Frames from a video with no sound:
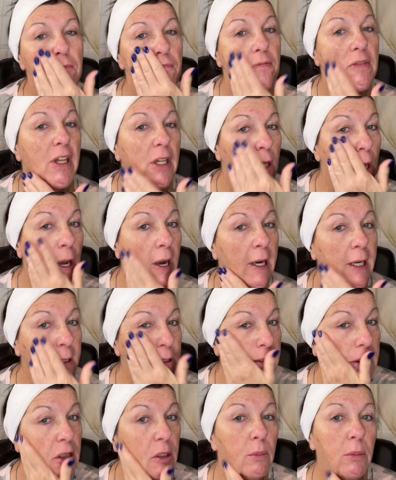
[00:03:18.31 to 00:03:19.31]
the
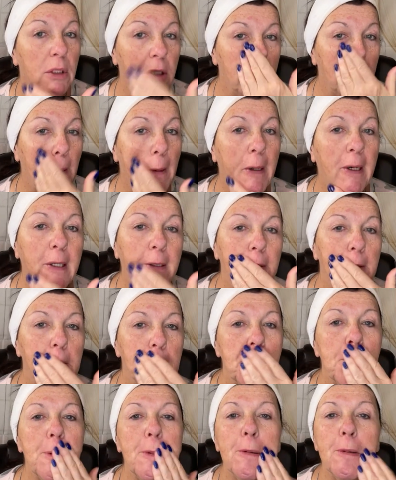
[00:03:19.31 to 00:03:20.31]
lights, the blue lights,
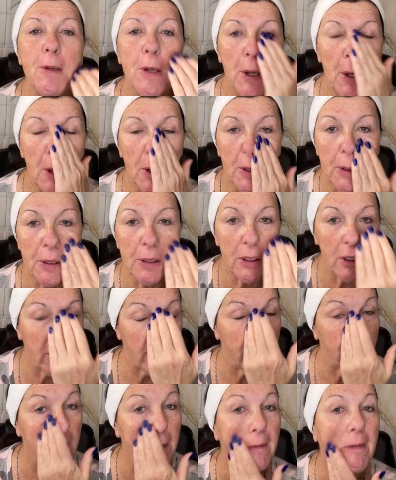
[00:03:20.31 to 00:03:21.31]
the
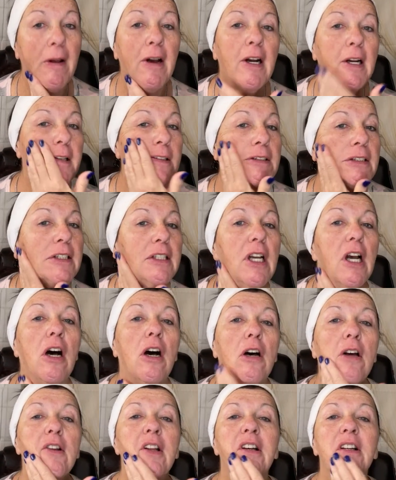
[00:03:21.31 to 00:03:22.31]
UV lights,
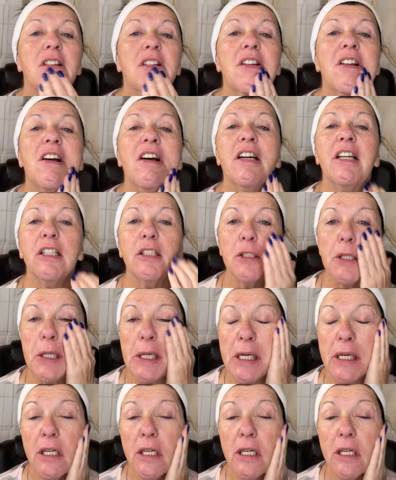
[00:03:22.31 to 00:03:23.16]
all those lights